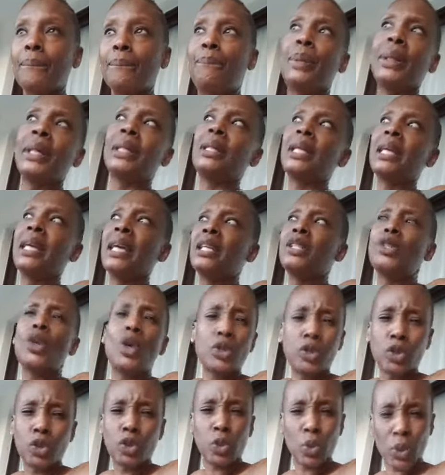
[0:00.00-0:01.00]
But he's
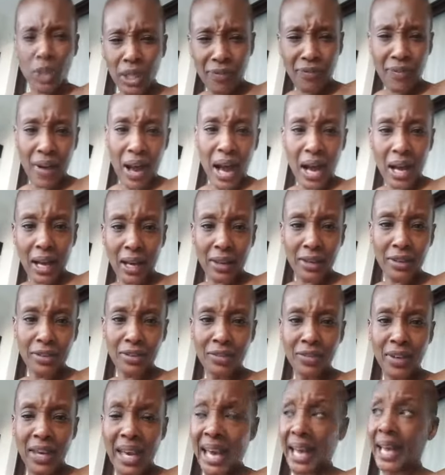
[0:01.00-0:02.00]
also
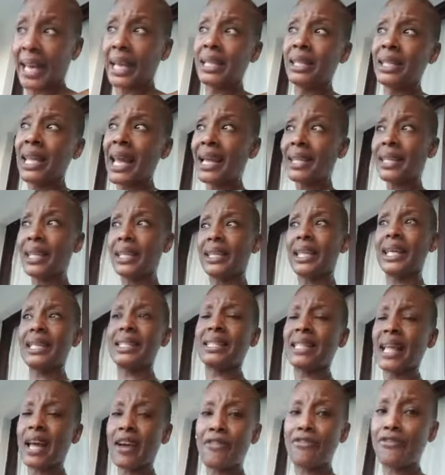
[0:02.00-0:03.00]
25. And not that
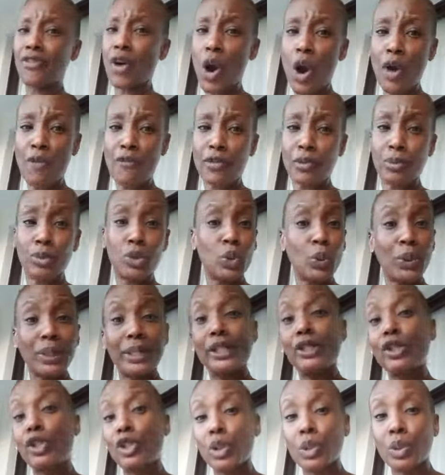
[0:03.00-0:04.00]
that's that far from
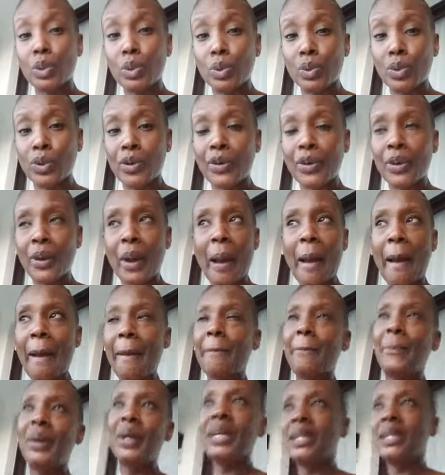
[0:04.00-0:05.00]
22.
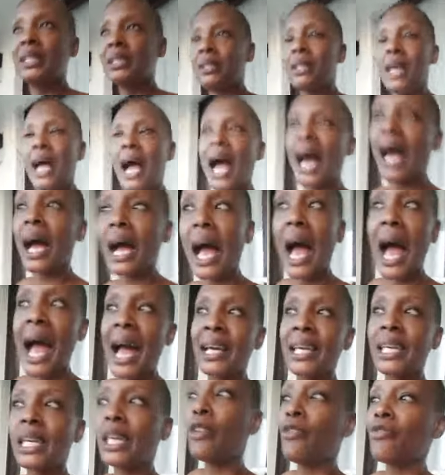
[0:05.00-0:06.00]
But
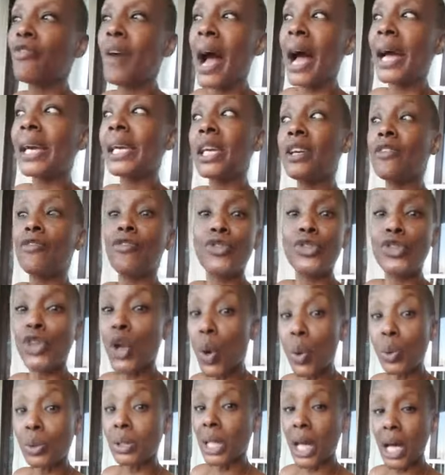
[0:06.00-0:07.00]
I give
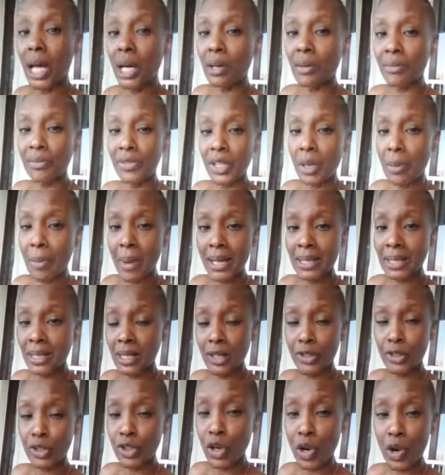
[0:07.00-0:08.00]
no love to my
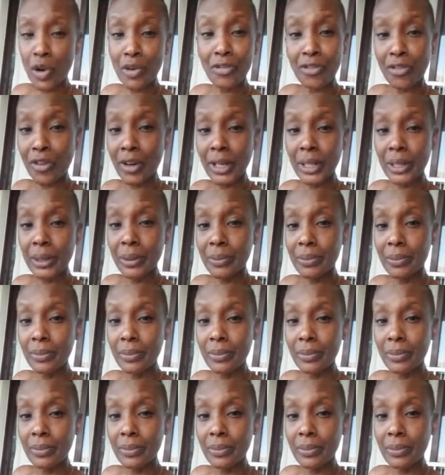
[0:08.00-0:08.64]
son's girlfriend.